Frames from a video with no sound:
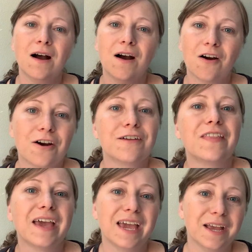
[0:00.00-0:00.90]
Are
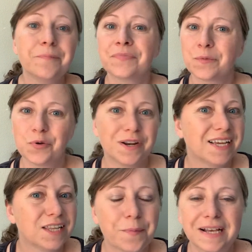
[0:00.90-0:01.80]
they
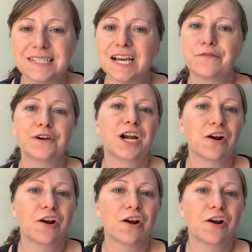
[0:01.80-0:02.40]
putting in their best effort?